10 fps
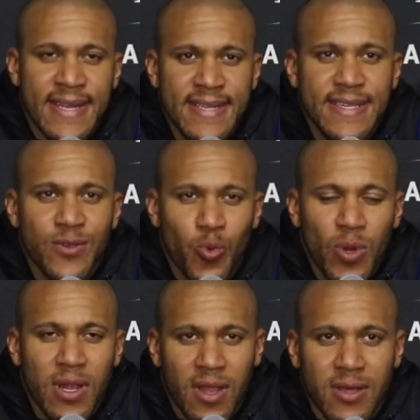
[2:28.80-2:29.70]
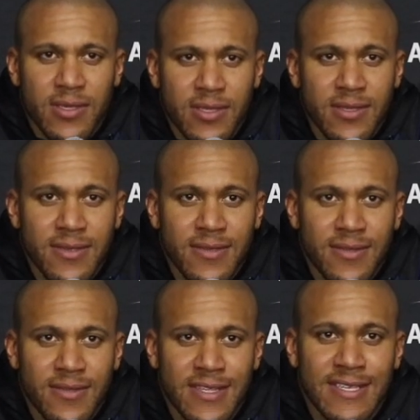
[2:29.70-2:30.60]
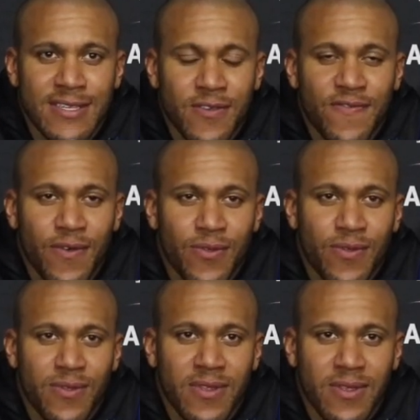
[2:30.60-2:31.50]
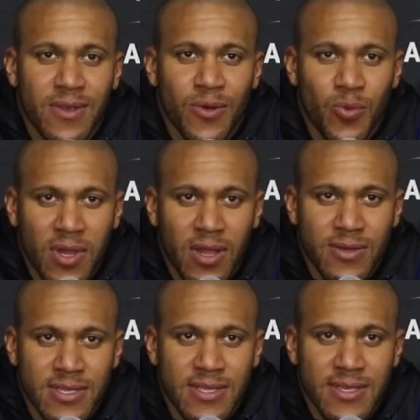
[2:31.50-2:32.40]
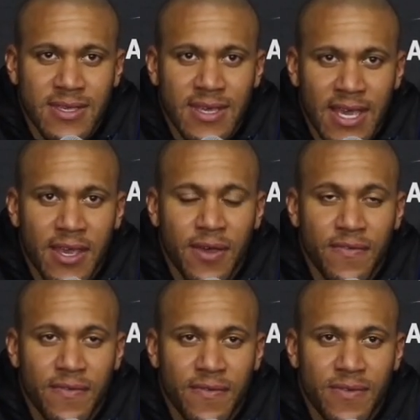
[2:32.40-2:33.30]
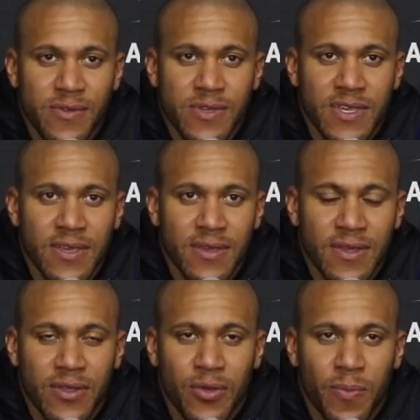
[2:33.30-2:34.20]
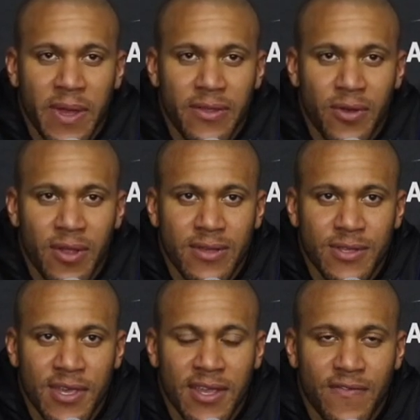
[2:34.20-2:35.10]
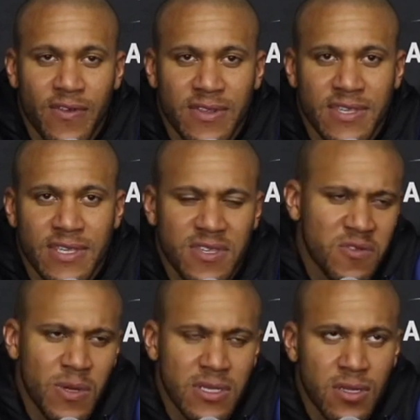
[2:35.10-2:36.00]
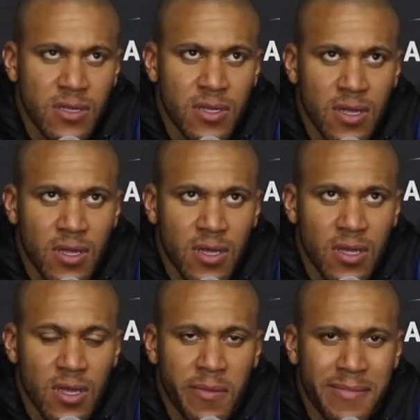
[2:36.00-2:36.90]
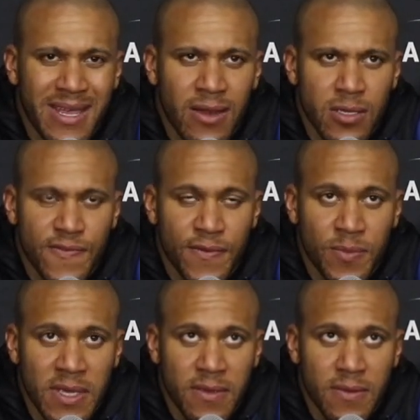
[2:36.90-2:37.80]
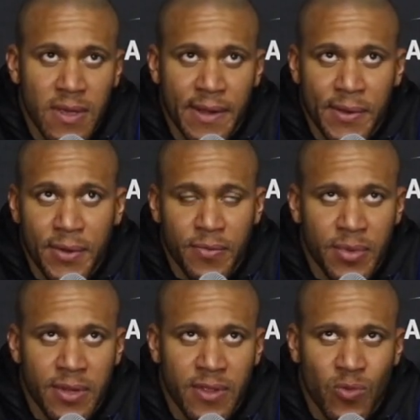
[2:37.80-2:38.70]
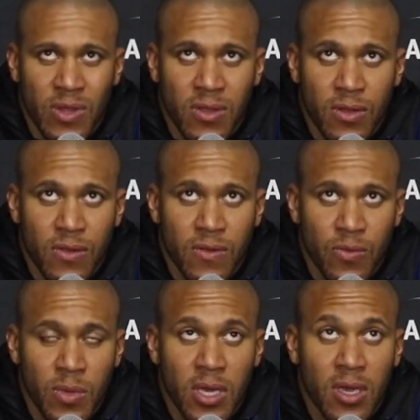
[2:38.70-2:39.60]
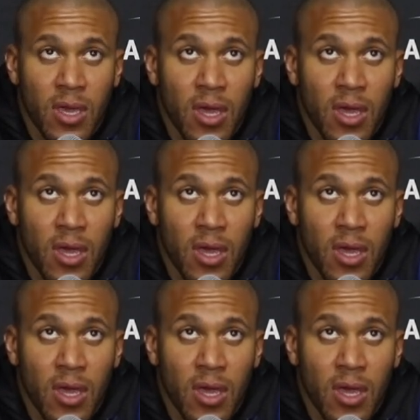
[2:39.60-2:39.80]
This is a real loss. This is the first real loss I have. You see, talk about the loss again, Francis. It was not a big loss for me. I learned, but it was not too big.